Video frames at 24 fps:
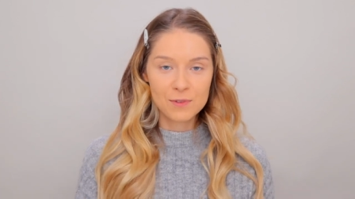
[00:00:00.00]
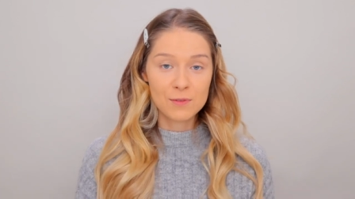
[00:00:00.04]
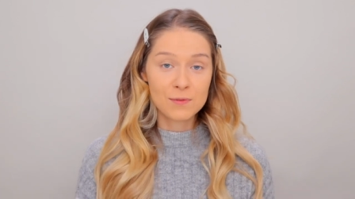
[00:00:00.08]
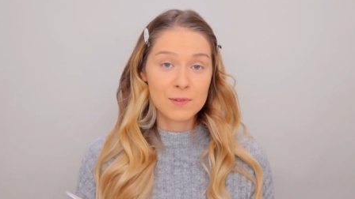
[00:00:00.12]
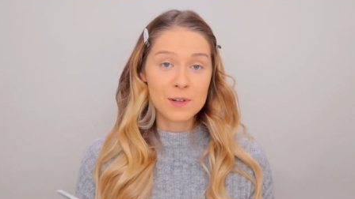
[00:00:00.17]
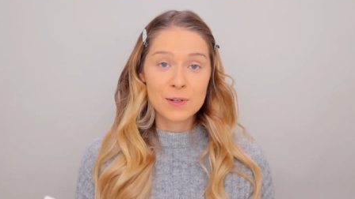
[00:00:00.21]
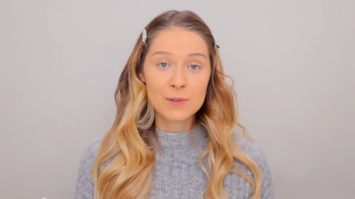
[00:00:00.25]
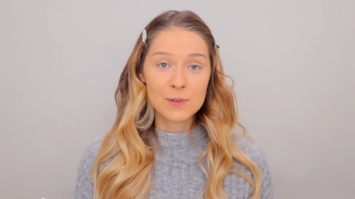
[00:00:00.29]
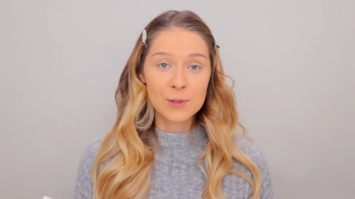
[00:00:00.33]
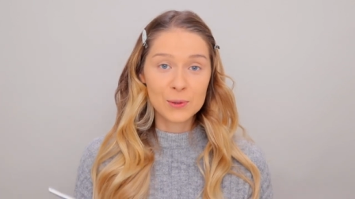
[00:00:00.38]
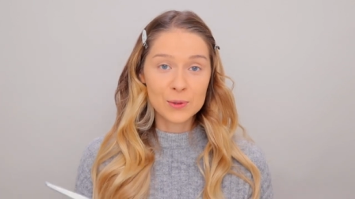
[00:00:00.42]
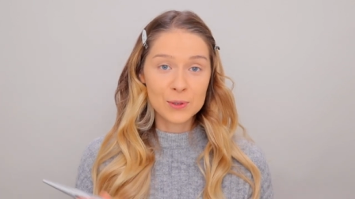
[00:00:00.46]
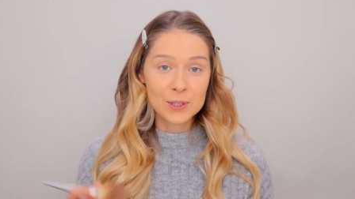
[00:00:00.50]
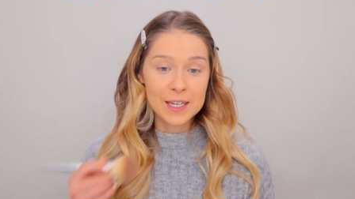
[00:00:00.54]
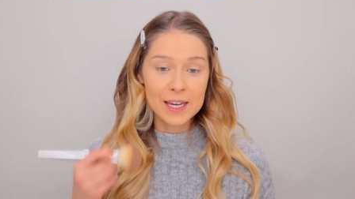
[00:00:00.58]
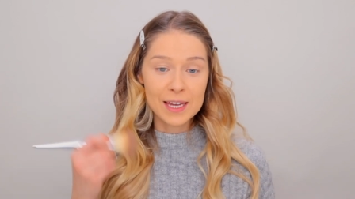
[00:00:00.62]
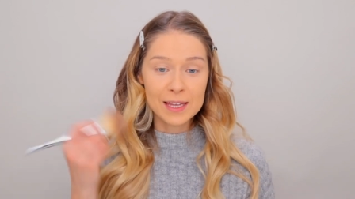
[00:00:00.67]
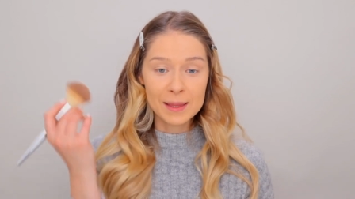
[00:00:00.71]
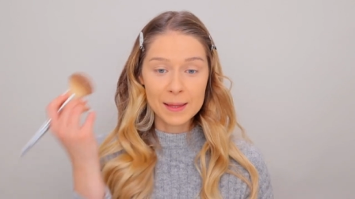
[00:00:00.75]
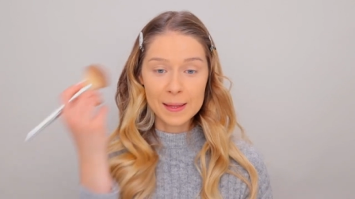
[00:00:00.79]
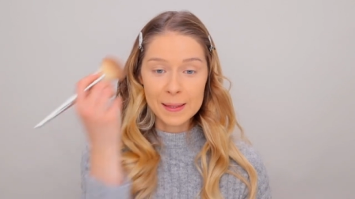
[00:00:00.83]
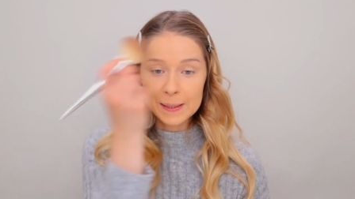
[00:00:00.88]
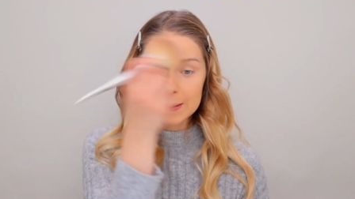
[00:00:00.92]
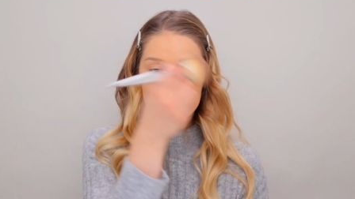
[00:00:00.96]
Three-year-old
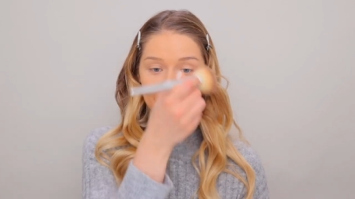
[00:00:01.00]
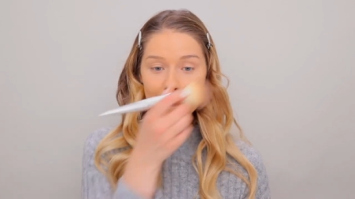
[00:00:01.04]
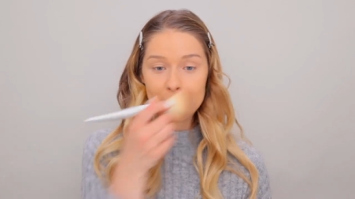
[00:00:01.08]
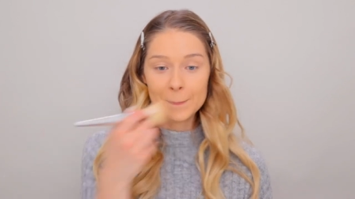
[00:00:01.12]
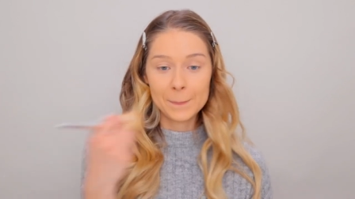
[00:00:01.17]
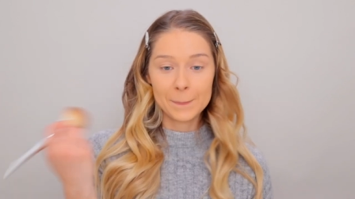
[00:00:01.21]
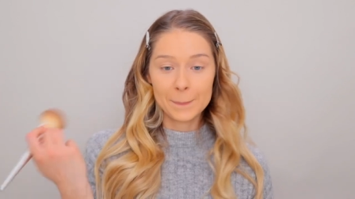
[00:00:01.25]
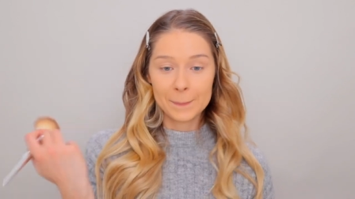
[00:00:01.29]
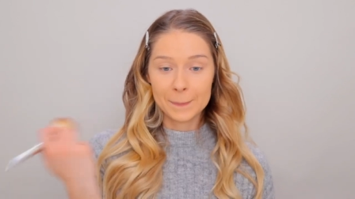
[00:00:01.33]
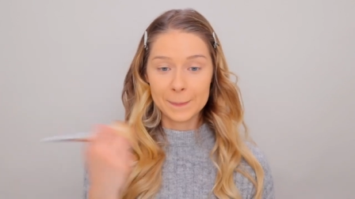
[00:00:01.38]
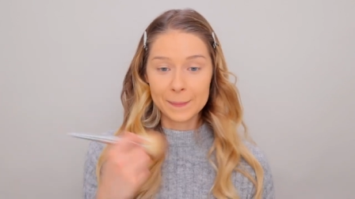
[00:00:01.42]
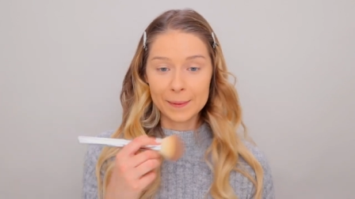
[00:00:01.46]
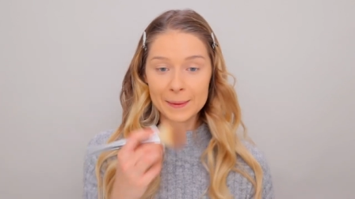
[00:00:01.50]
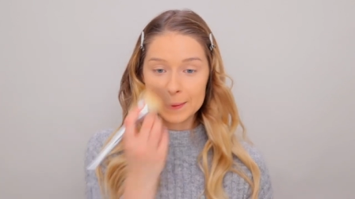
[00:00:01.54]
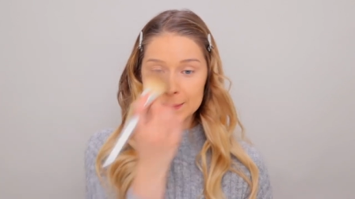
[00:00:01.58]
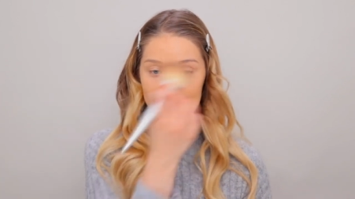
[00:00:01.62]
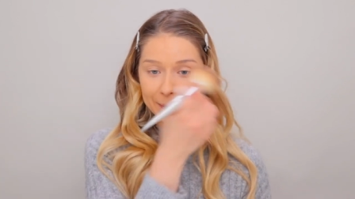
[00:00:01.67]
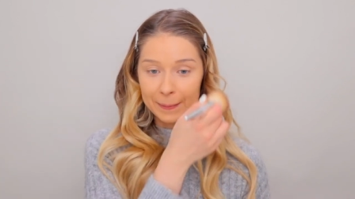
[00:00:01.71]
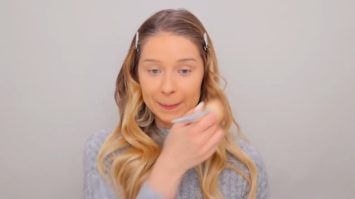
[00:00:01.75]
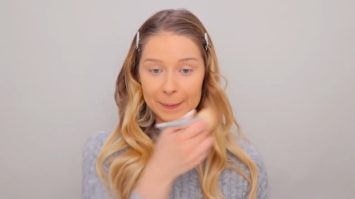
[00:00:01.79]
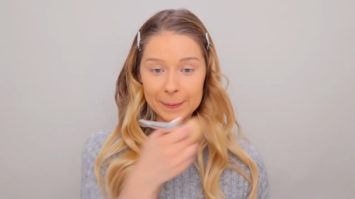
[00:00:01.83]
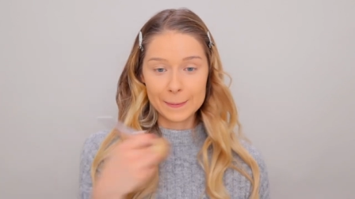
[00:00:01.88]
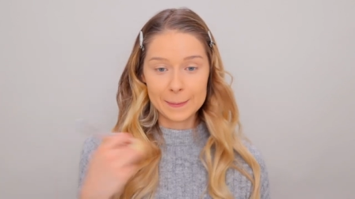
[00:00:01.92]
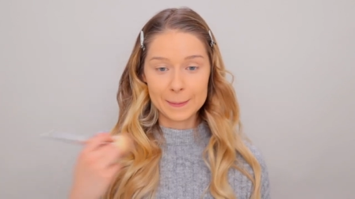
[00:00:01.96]
kid like,
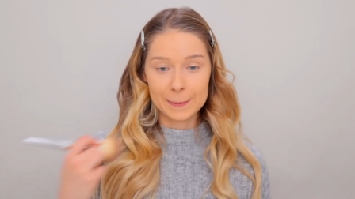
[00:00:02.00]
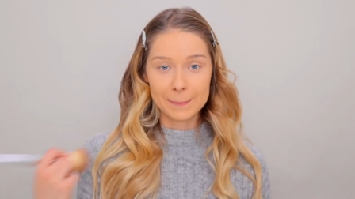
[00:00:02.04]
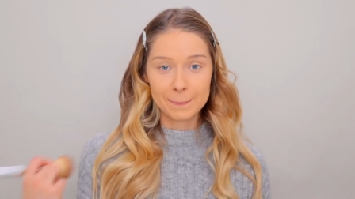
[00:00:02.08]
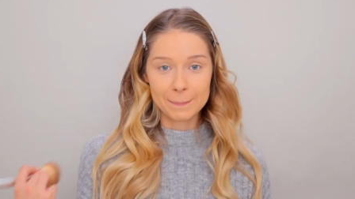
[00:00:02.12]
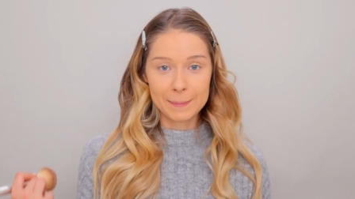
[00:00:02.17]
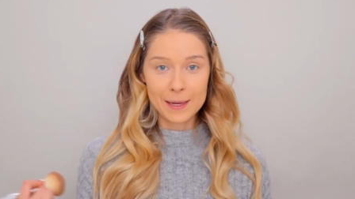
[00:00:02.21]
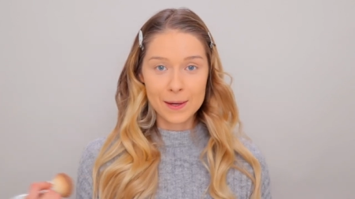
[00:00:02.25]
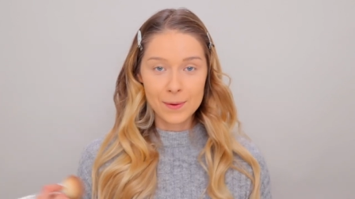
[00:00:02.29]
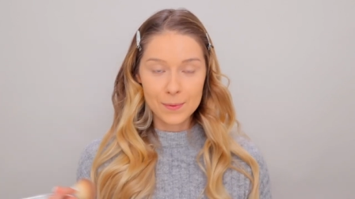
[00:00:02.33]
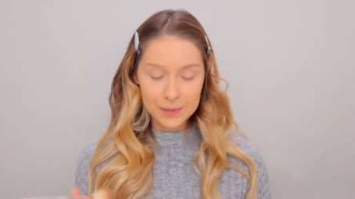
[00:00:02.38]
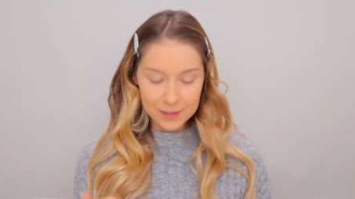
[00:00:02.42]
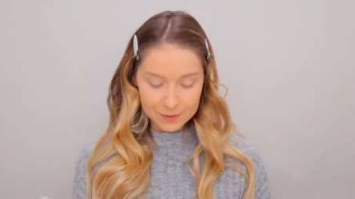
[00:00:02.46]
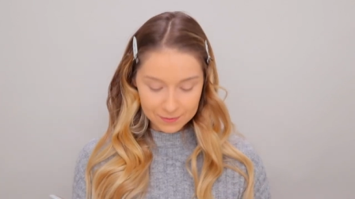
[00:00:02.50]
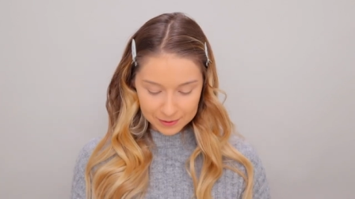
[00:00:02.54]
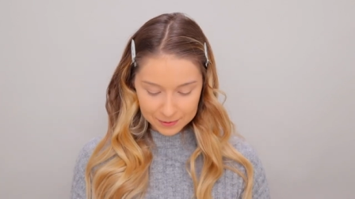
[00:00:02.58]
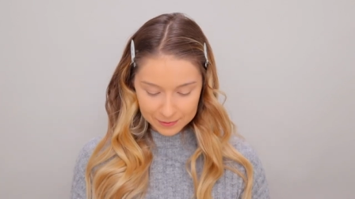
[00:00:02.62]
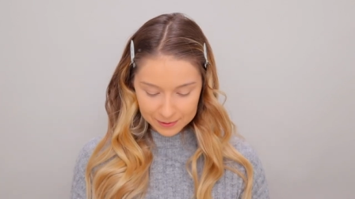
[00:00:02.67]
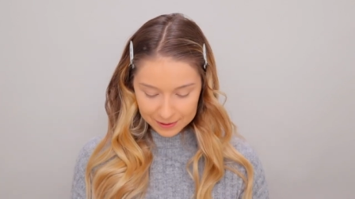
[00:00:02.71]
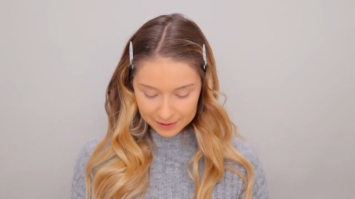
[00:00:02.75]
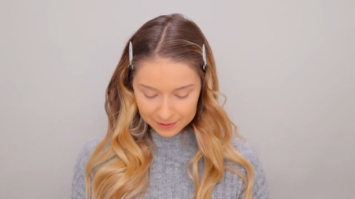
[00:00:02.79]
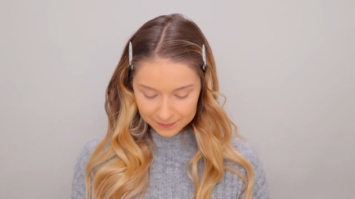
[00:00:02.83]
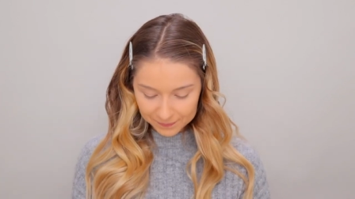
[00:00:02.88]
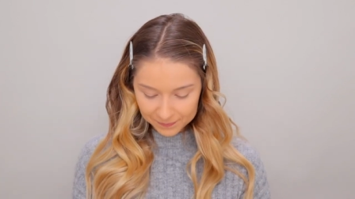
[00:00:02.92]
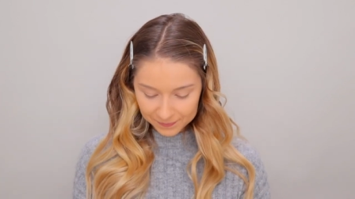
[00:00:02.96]
powder
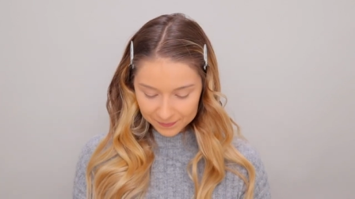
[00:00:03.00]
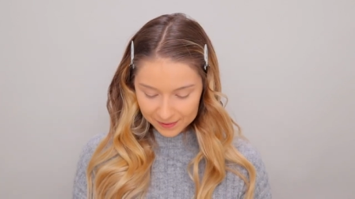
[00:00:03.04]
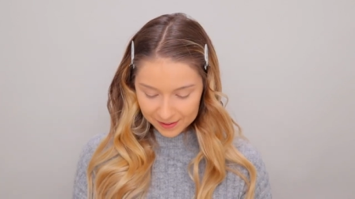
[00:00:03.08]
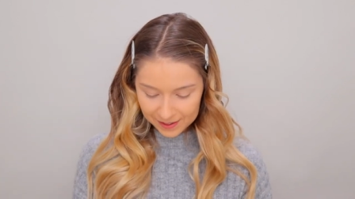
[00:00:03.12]
everywhere.